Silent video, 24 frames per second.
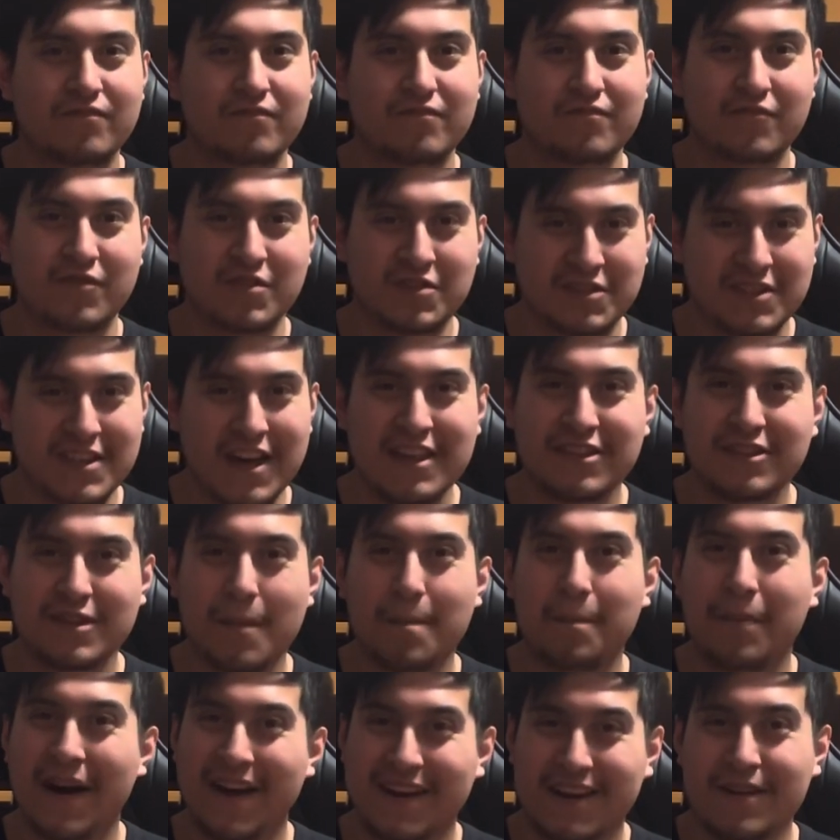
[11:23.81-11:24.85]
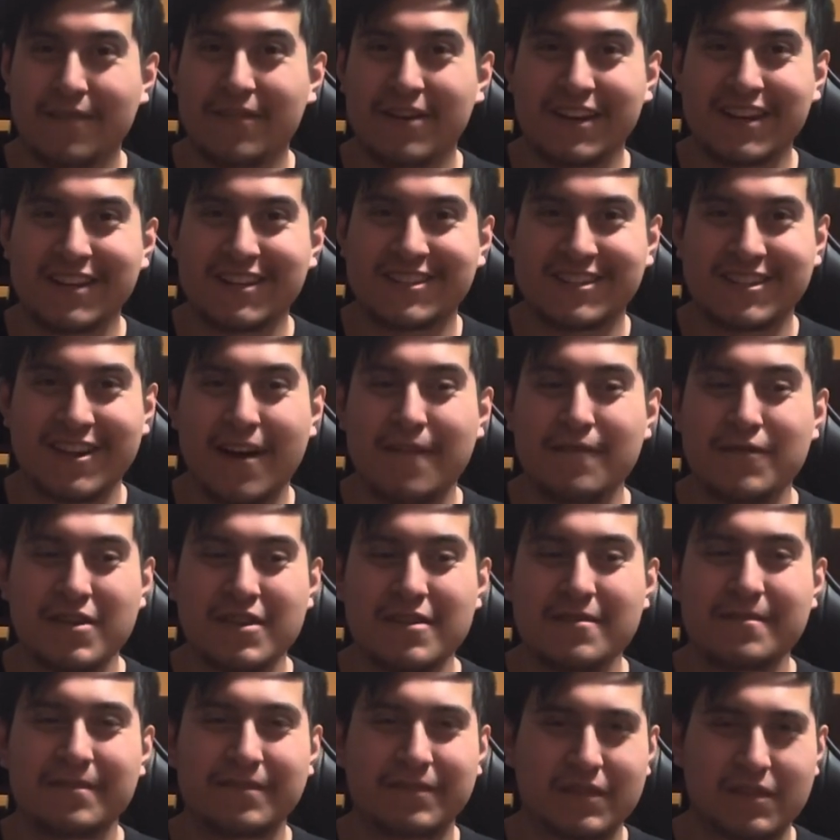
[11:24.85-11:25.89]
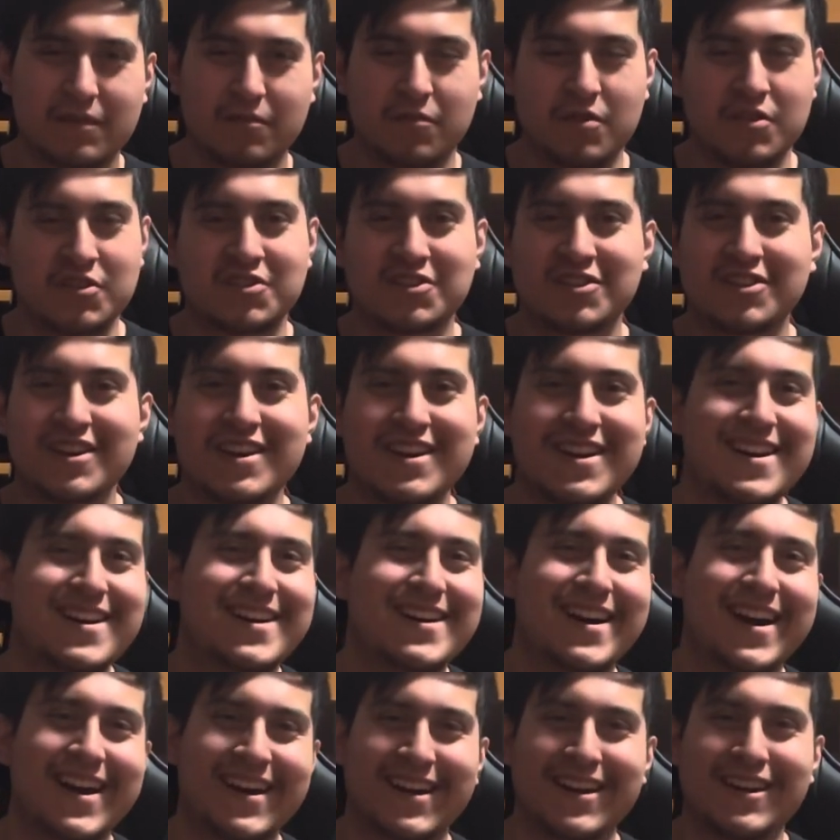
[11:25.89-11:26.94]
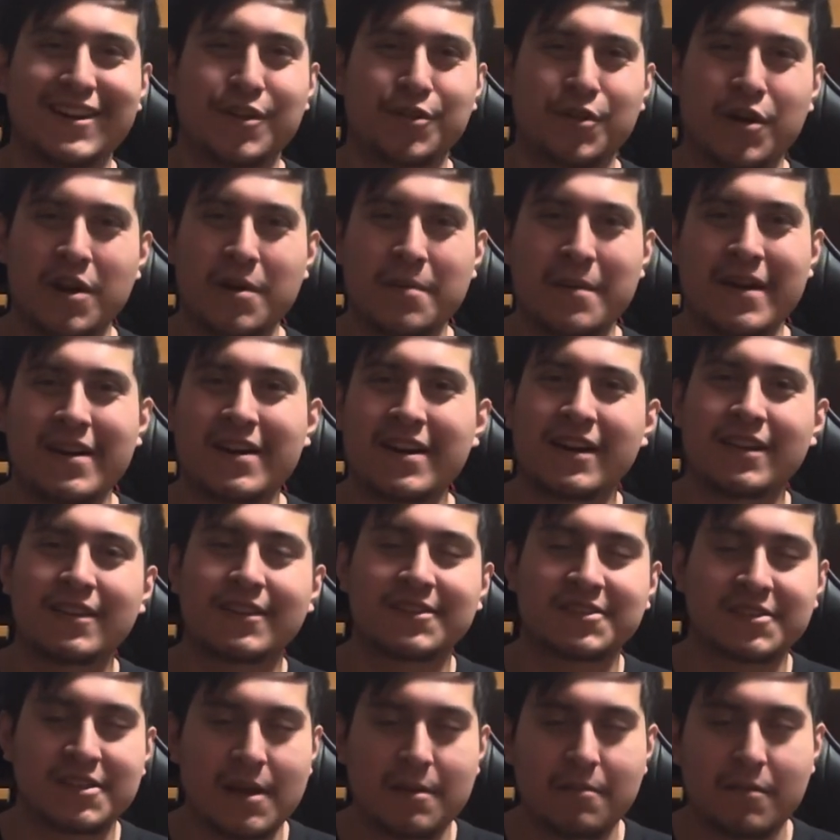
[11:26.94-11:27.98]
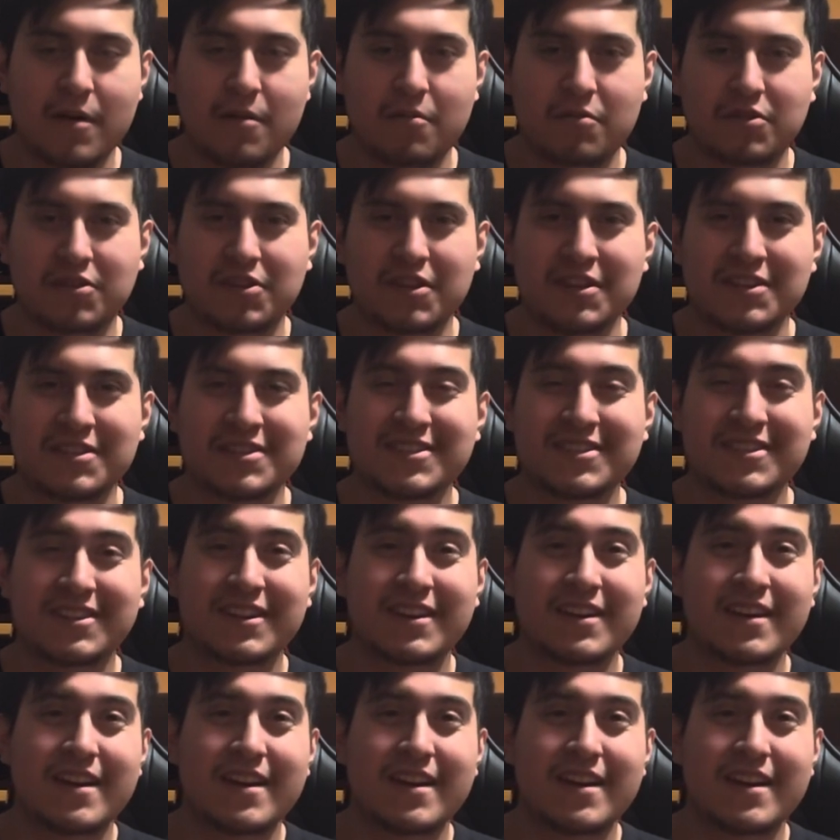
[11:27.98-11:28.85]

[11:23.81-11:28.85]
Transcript: Was that the bite of 87? Which I kind of thought in my head. The same way with this.